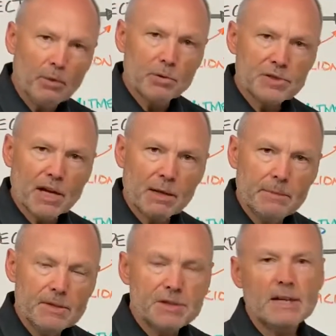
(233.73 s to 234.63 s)
those
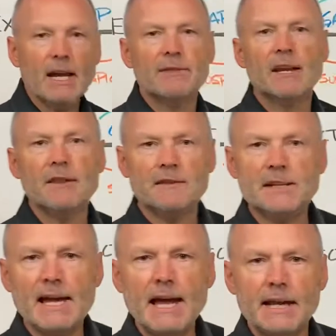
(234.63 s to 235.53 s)
elements, and then at
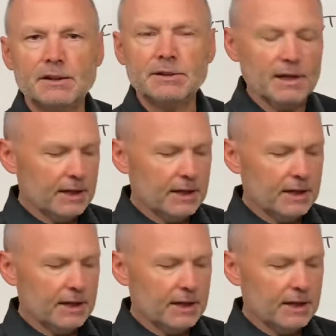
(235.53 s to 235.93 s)
the end,